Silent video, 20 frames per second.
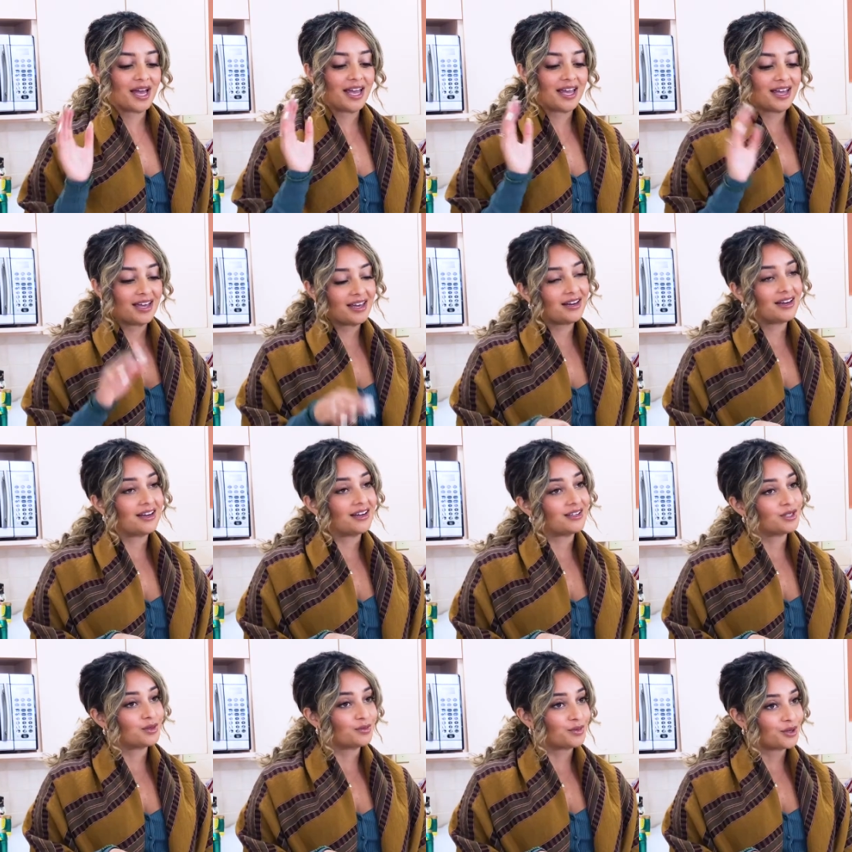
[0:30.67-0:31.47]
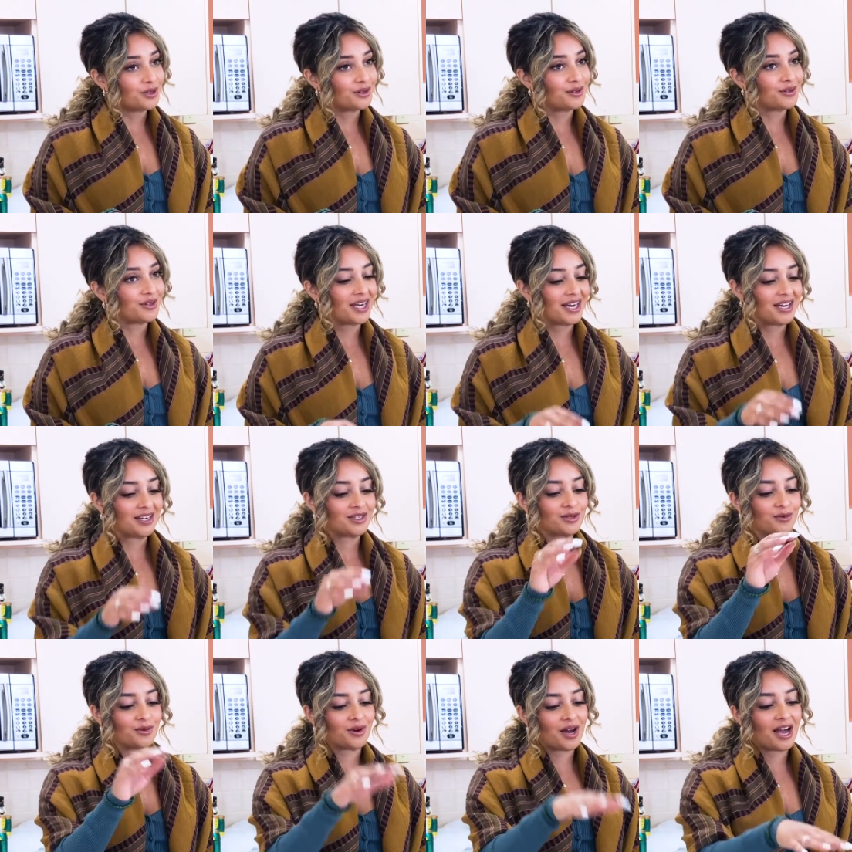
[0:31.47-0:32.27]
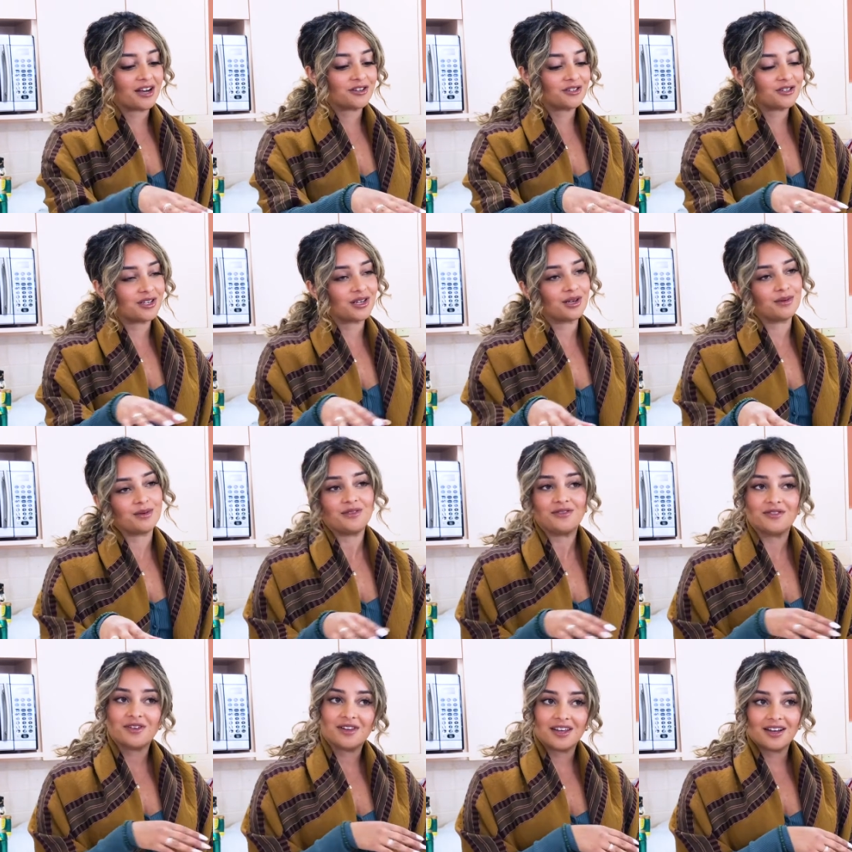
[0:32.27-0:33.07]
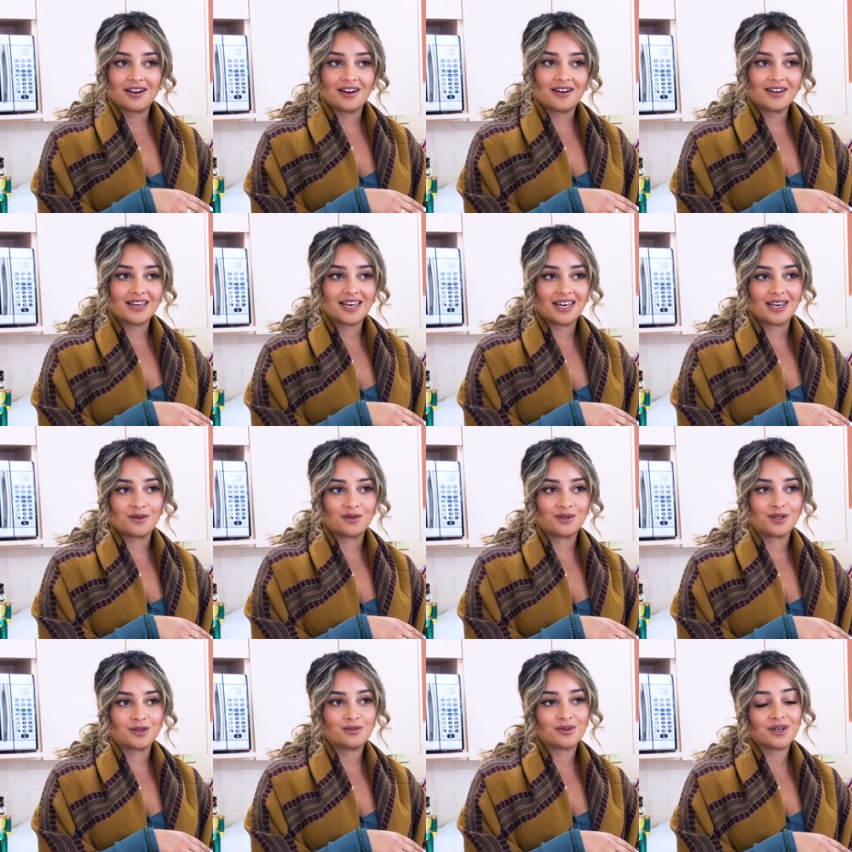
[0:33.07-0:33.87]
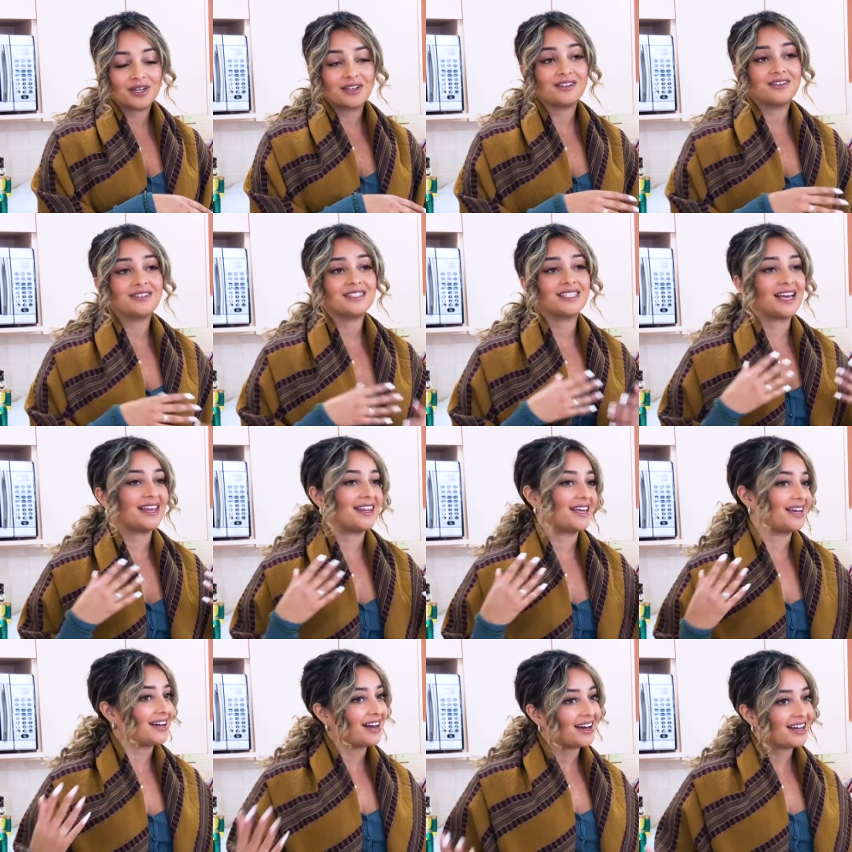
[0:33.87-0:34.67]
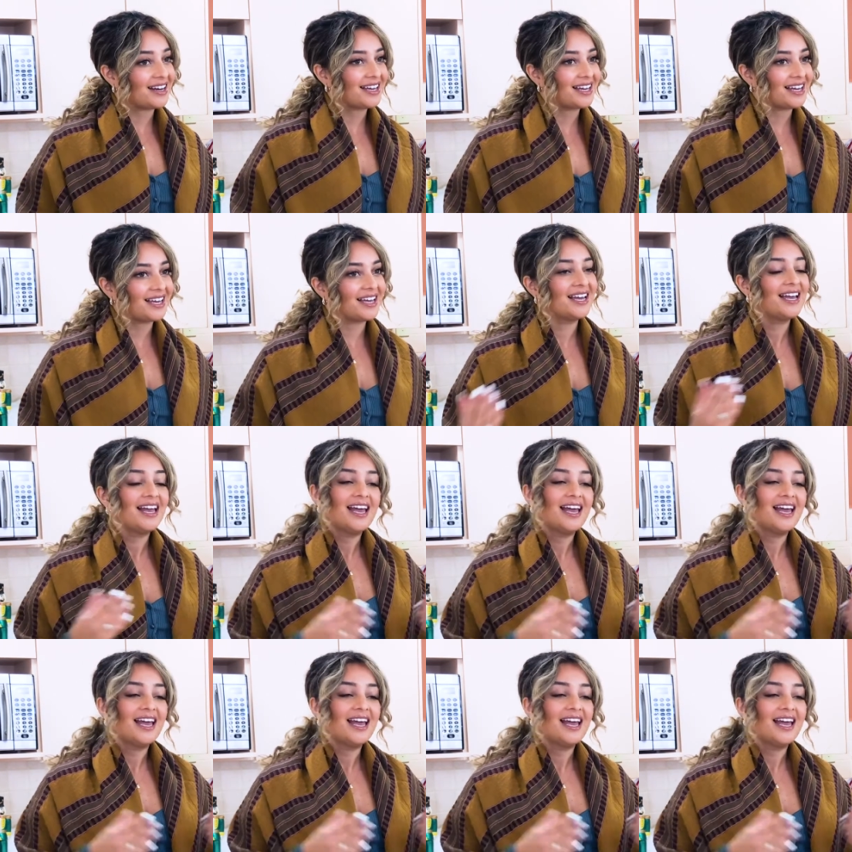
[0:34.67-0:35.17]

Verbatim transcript: in a sprinkle cake. So we're actually going to be filling our cake with sprinkles and then cutting it